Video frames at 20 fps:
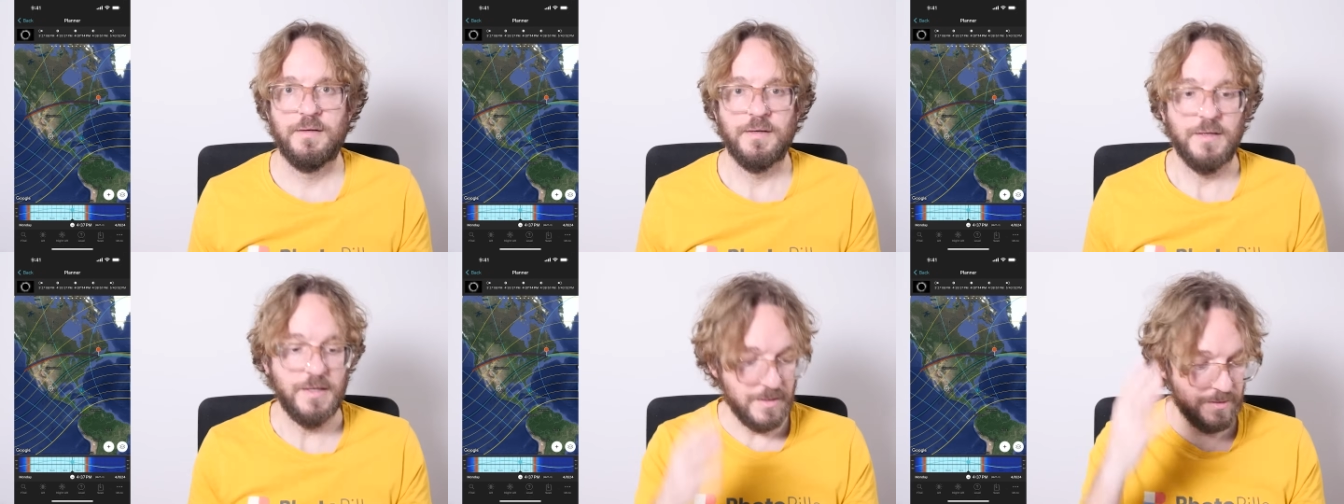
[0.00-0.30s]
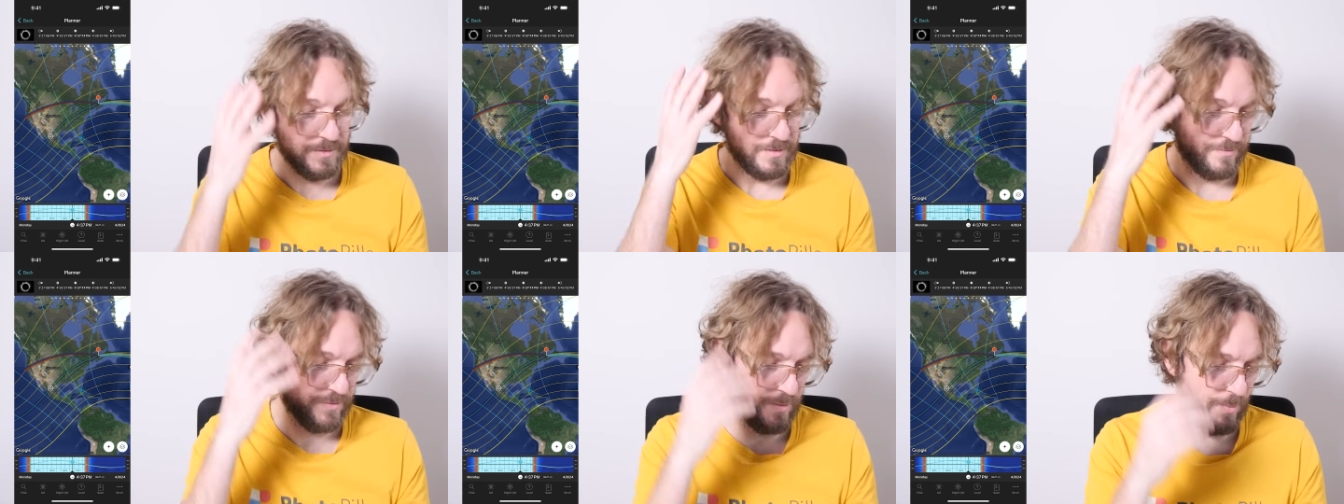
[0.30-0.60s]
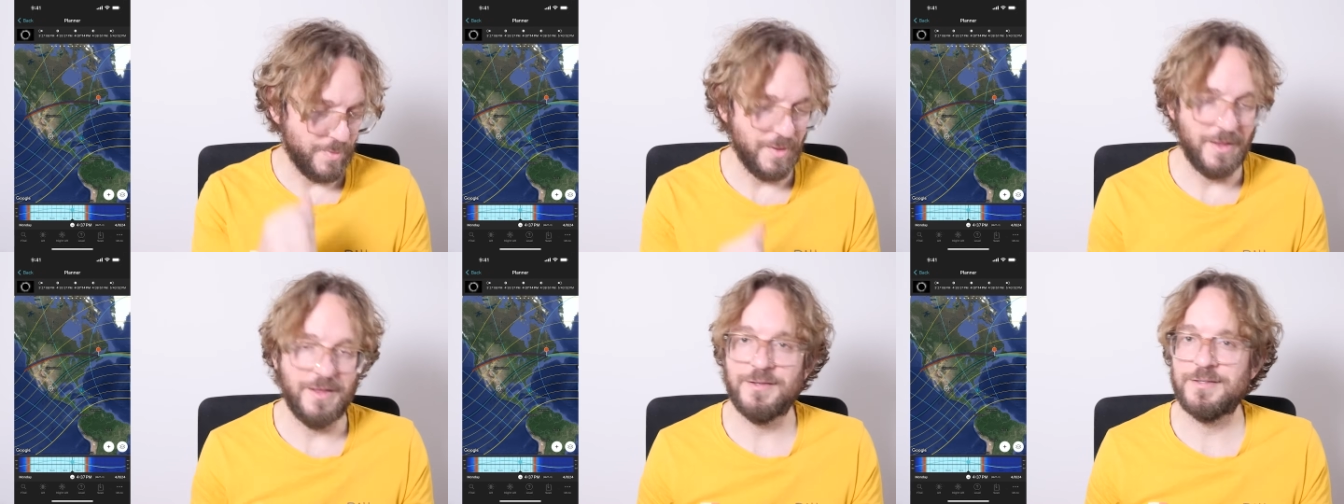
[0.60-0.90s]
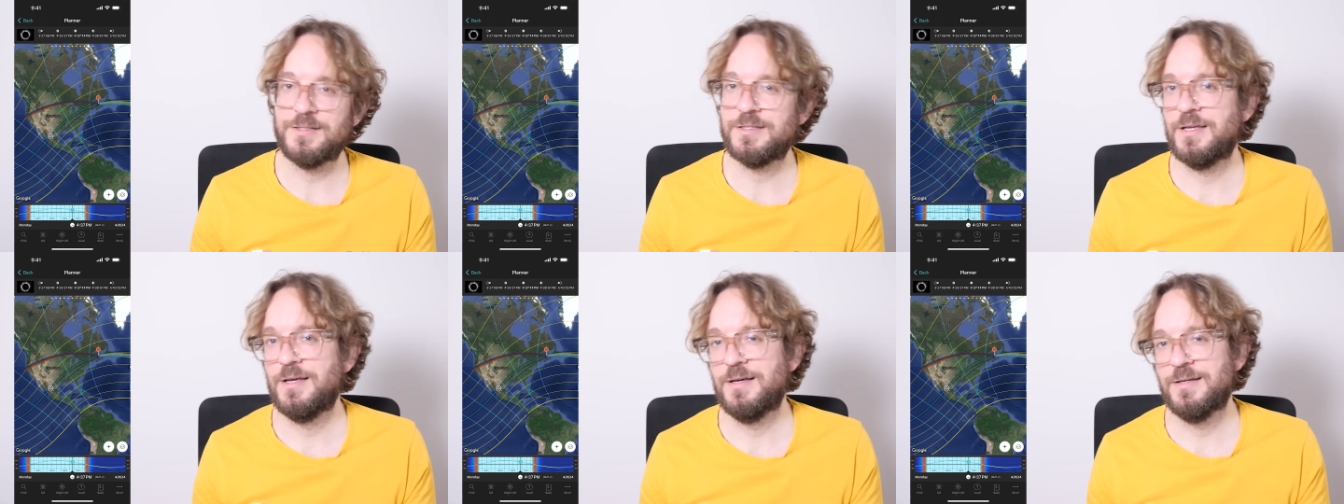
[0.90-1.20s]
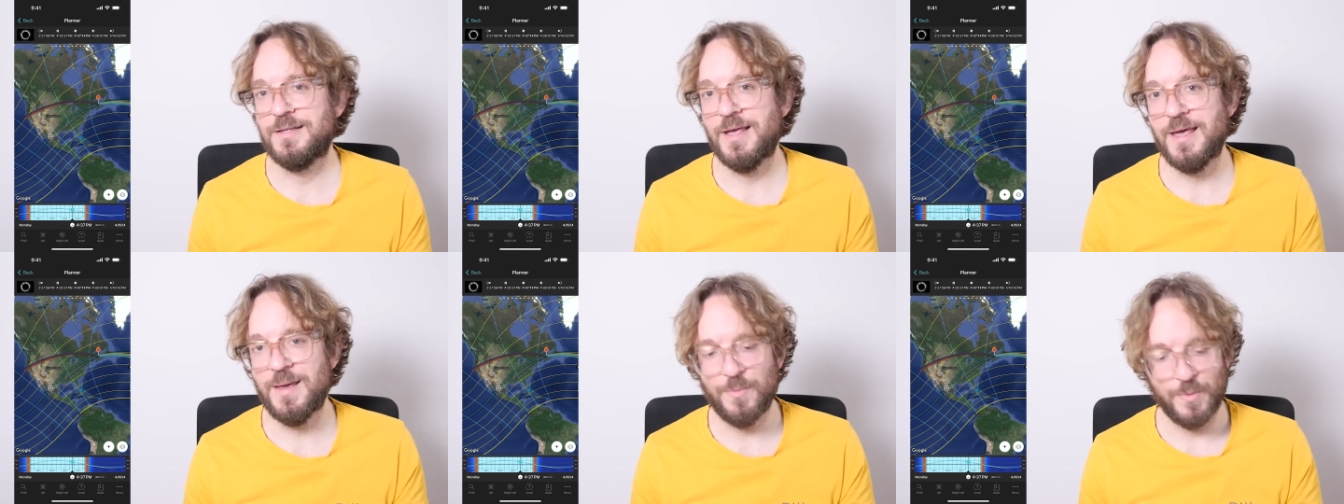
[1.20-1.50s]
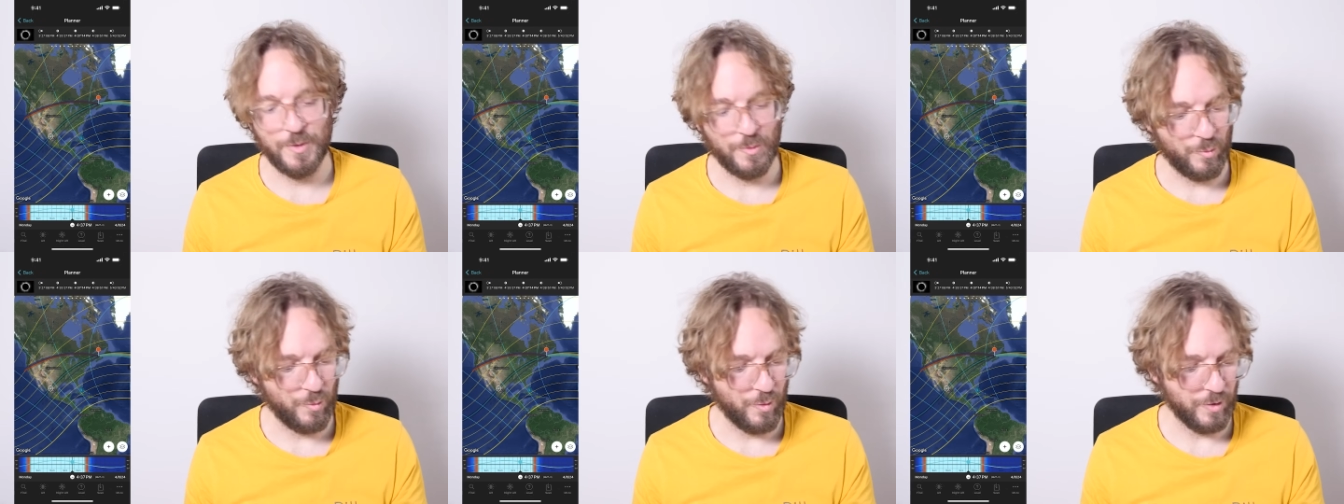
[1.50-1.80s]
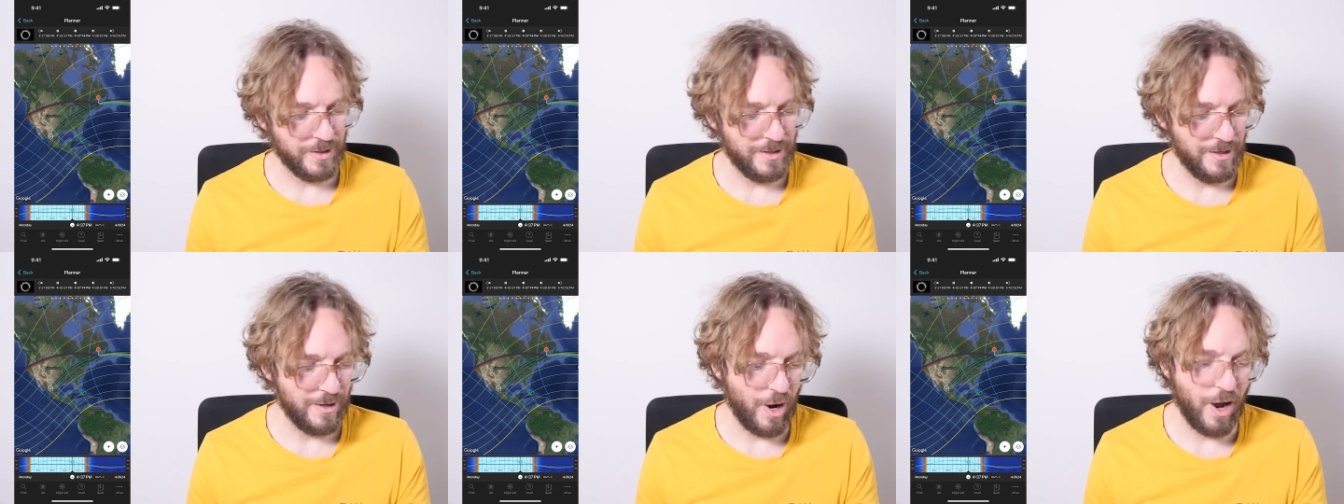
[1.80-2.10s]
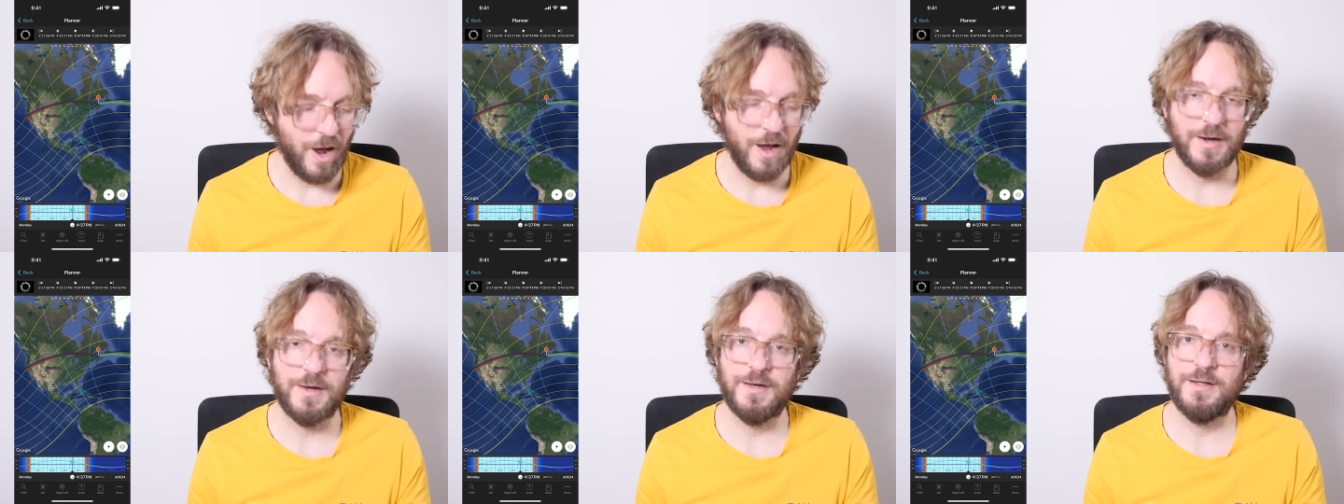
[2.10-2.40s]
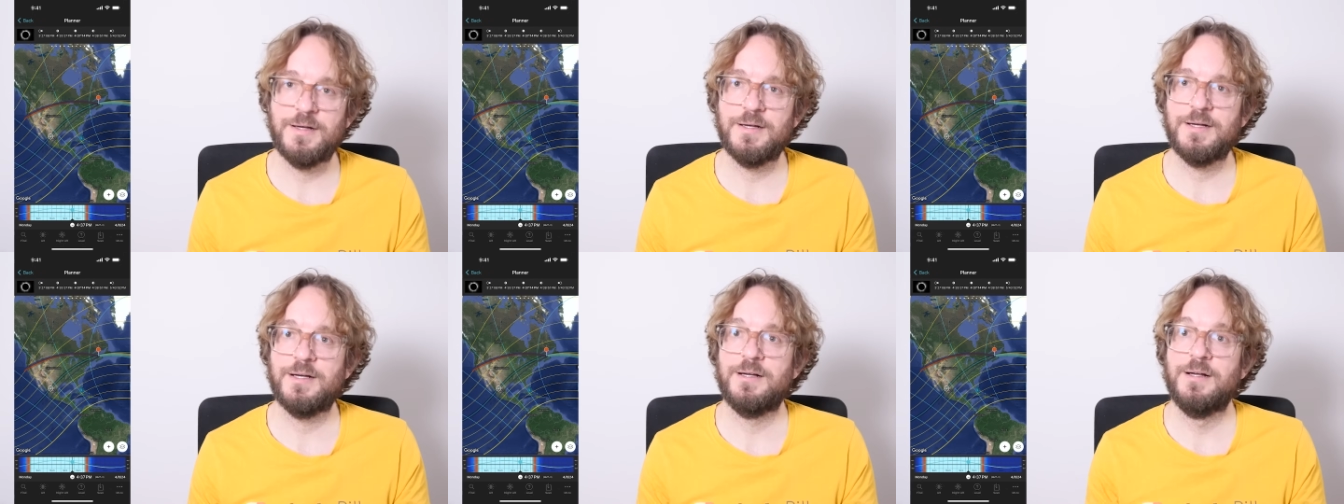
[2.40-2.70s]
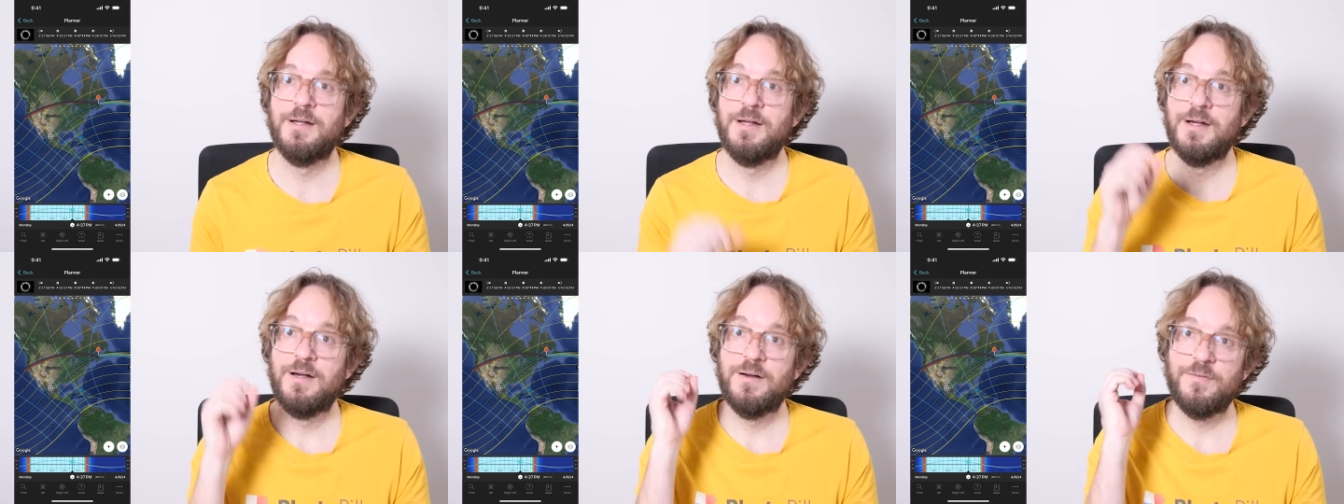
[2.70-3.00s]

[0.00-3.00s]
Here in the PhotoPills team, we're working on a